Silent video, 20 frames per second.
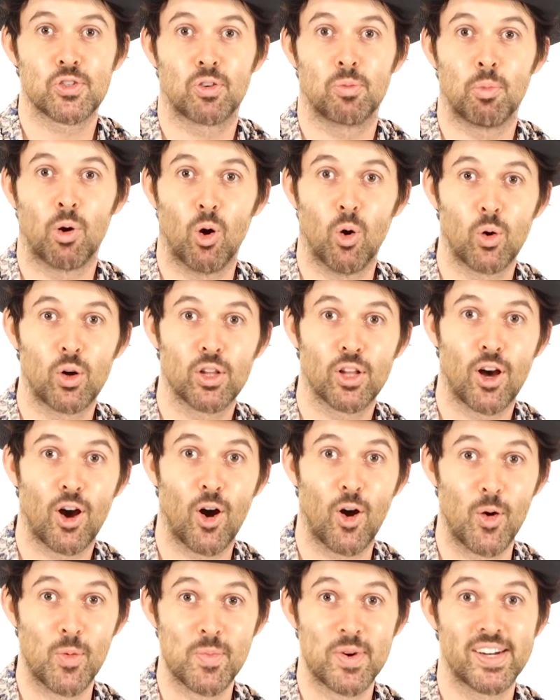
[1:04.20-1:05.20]
from
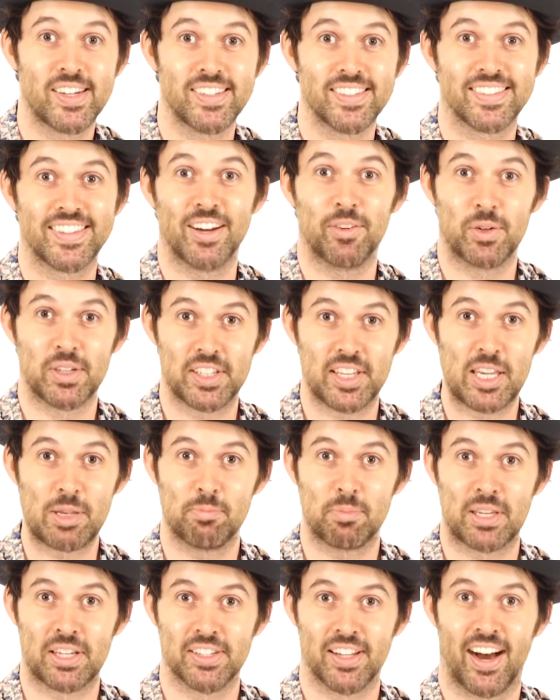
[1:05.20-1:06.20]
Oklahoma that would
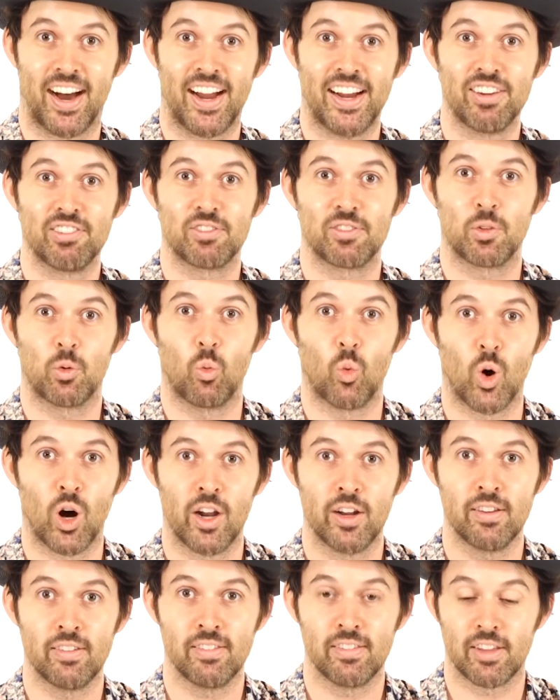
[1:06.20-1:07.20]
keep me alive,
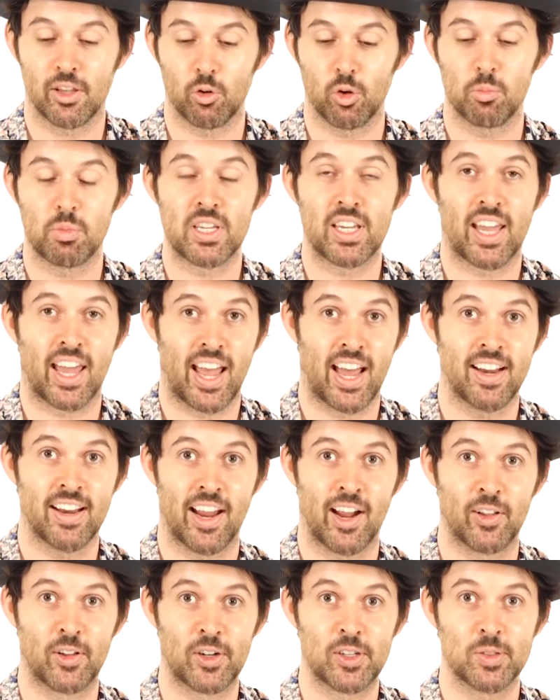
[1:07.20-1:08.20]
one, it would be
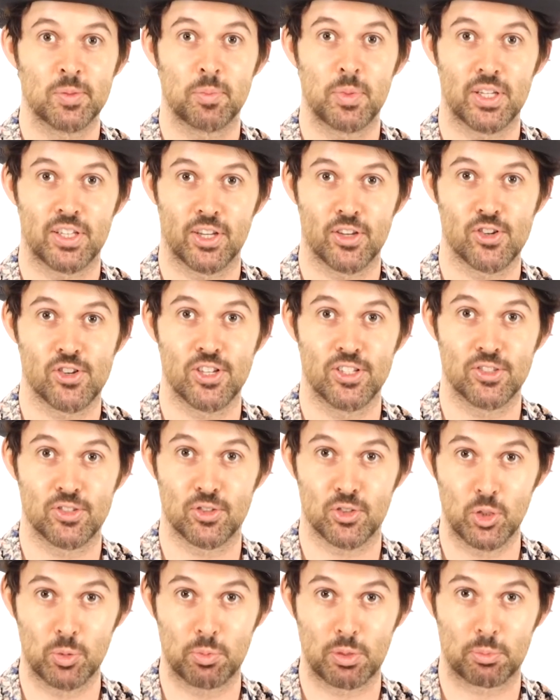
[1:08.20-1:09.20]
Aunt Eller because she's
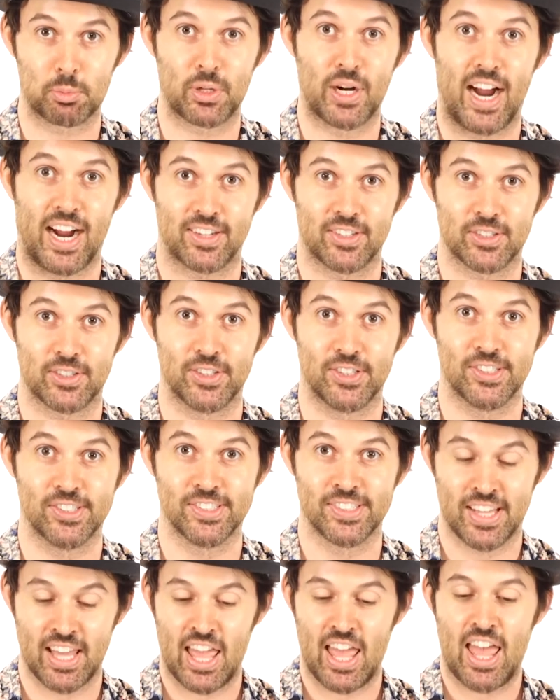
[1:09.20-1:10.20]
super
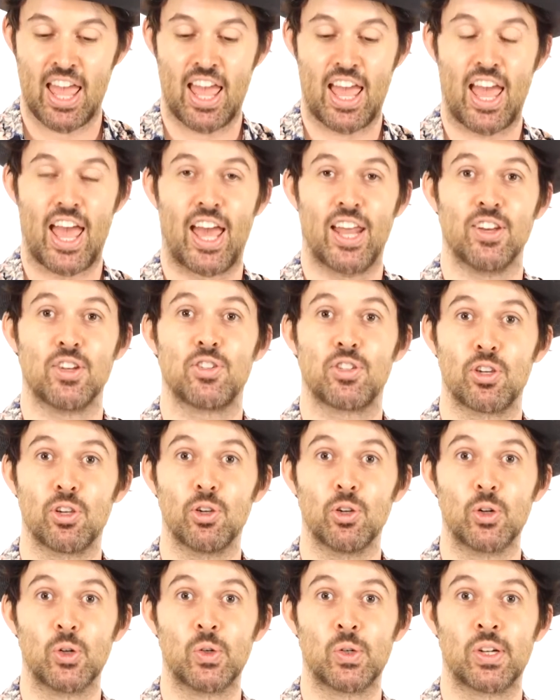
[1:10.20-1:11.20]
practical, and
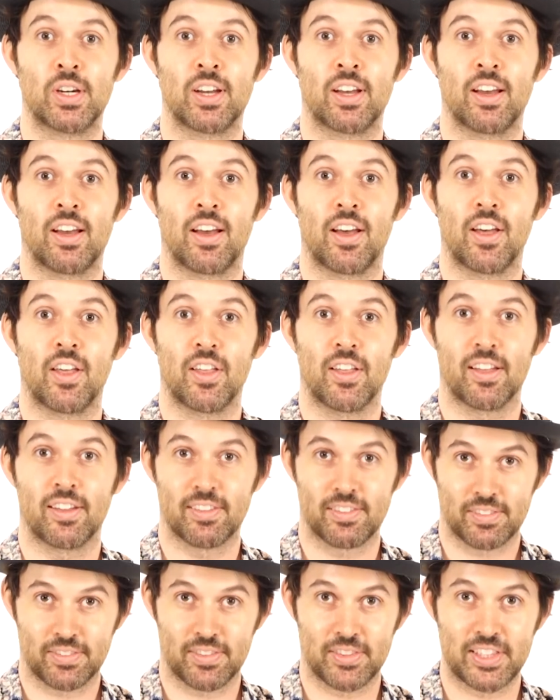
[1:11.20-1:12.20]
two,
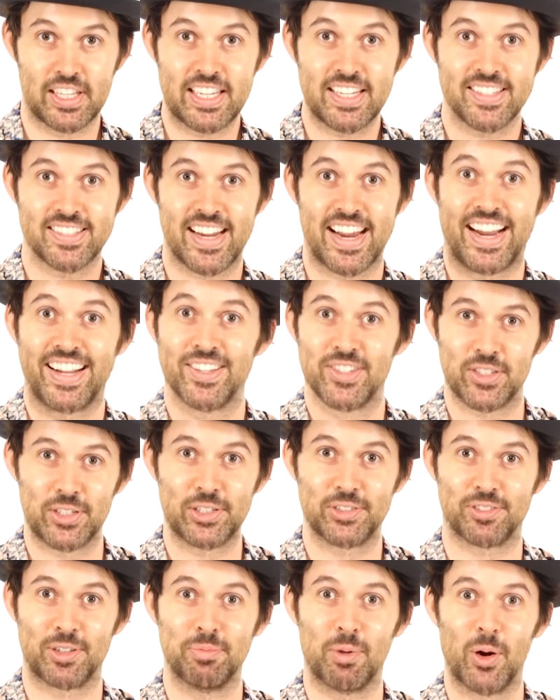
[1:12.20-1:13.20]
lead
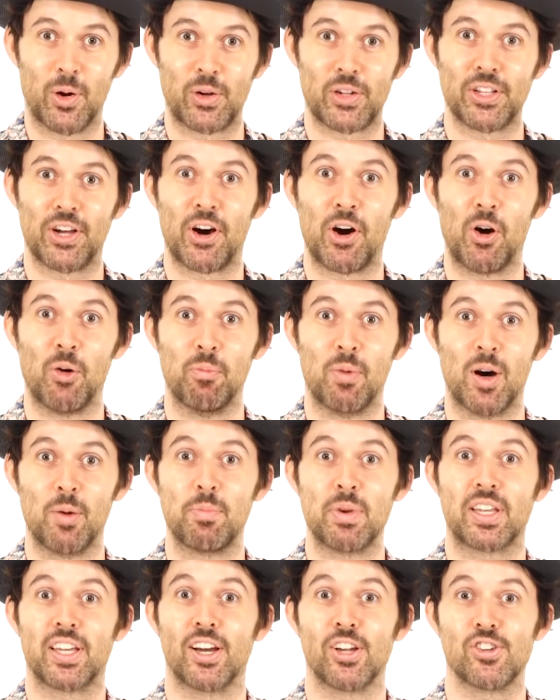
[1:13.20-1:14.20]
dancer from Oklahoma
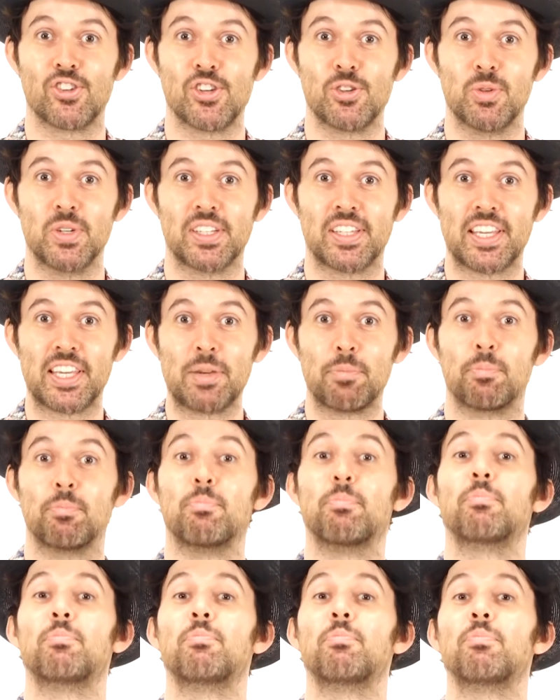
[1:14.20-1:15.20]
because she would keep
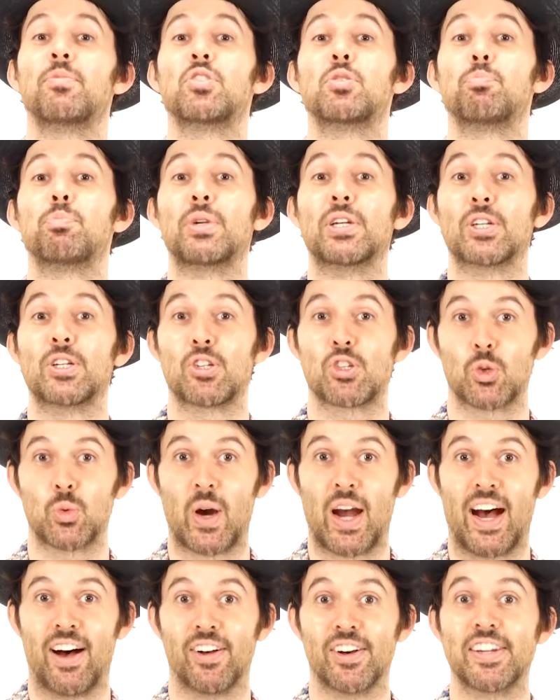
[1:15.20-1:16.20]

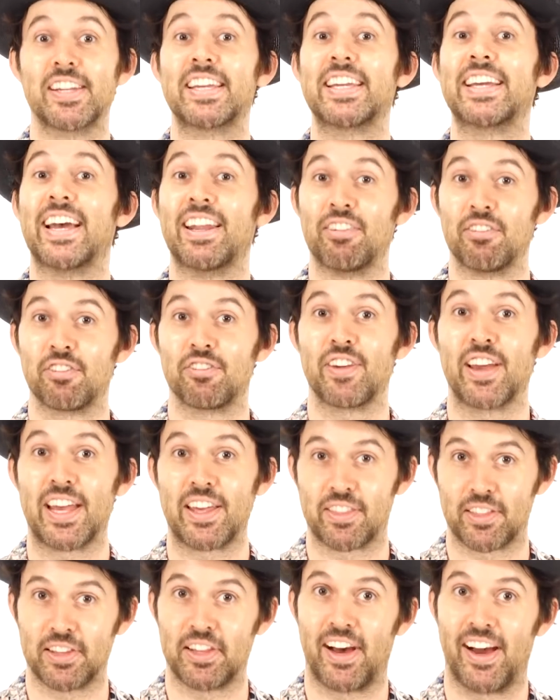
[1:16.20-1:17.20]
spirituality and
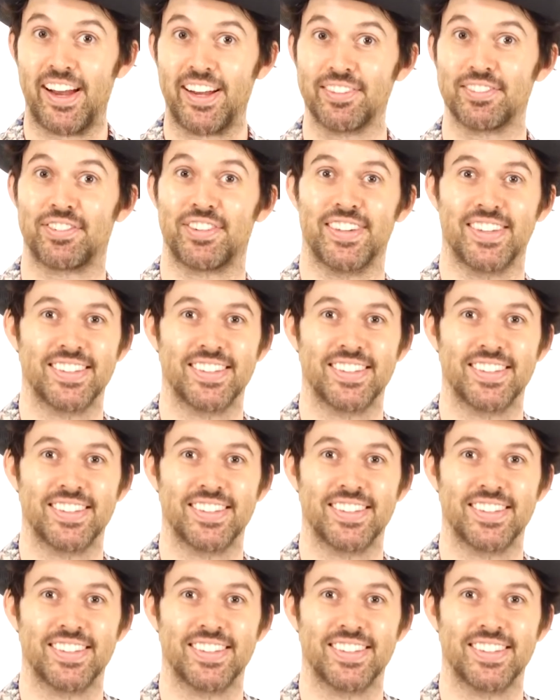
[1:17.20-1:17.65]
faith alive.